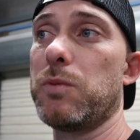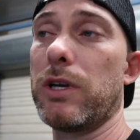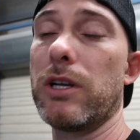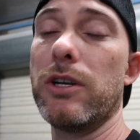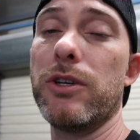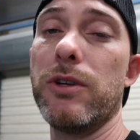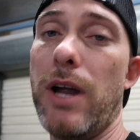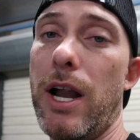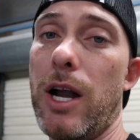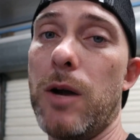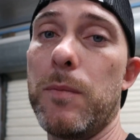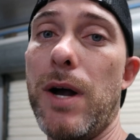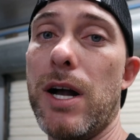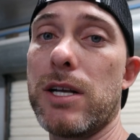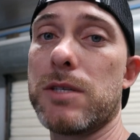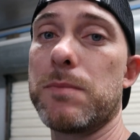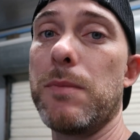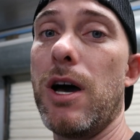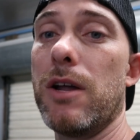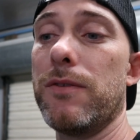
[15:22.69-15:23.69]
We're gonna do an
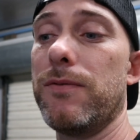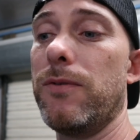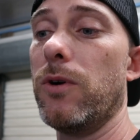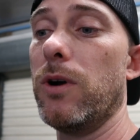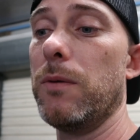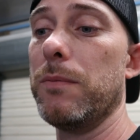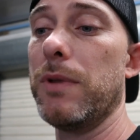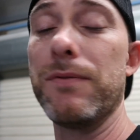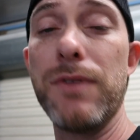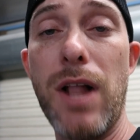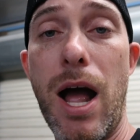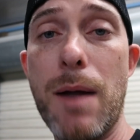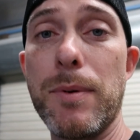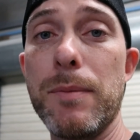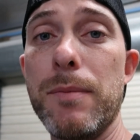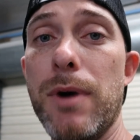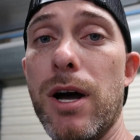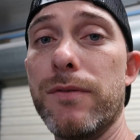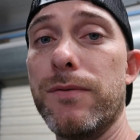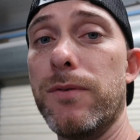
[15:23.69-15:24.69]
airbox mod for him, the flapper
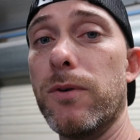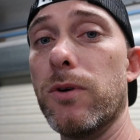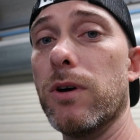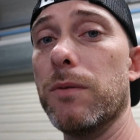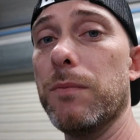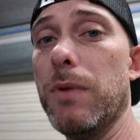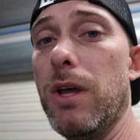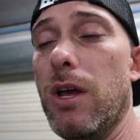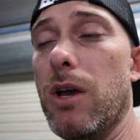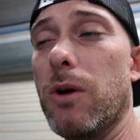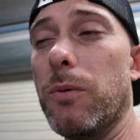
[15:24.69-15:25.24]
mod for him.